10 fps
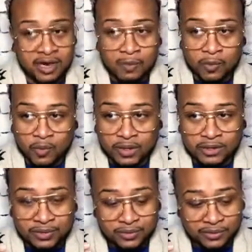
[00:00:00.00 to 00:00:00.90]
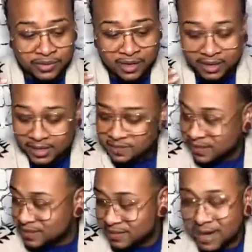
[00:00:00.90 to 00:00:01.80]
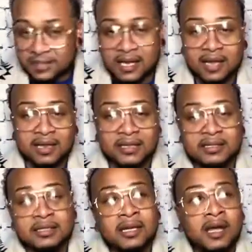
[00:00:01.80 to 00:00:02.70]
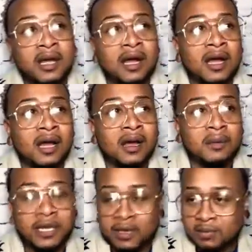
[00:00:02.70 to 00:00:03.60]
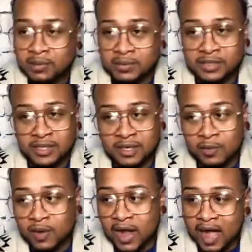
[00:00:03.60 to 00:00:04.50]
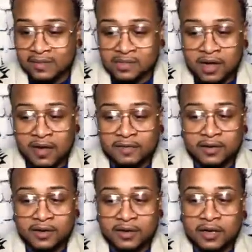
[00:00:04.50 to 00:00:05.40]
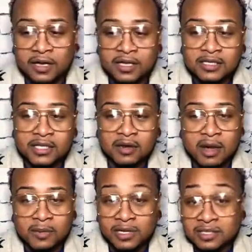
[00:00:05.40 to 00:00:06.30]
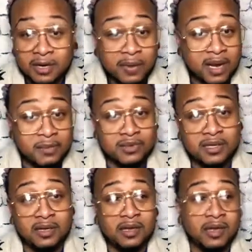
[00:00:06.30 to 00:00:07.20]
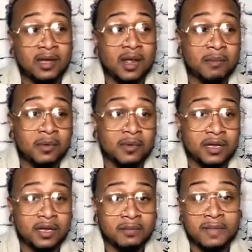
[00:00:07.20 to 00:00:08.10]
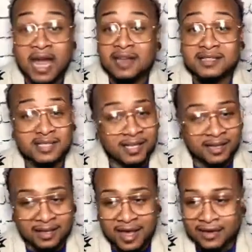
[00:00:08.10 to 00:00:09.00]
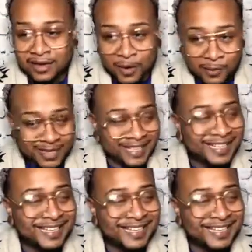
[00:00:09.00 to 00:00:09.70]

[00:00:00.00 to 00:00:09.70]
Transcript: I'm going to start expressing my talents, letting people see what I have to offer. So I'm gonna start writing music again. I'm not singing. I don't want to.